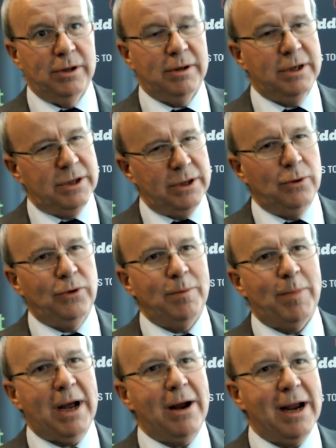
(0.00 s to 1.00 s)
because the Northern
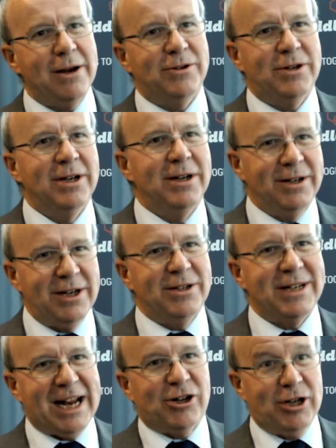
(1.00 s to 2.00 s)
Powerhouse doesn't
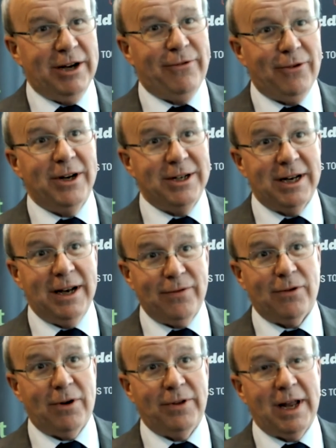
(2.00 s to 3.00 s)
actually fully deliver
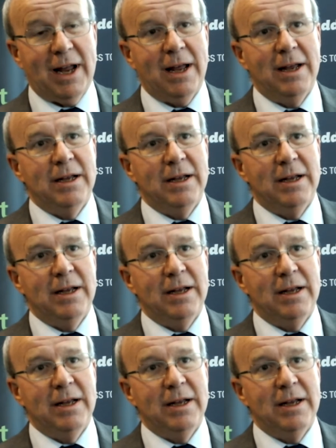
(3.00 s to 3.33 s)
on that.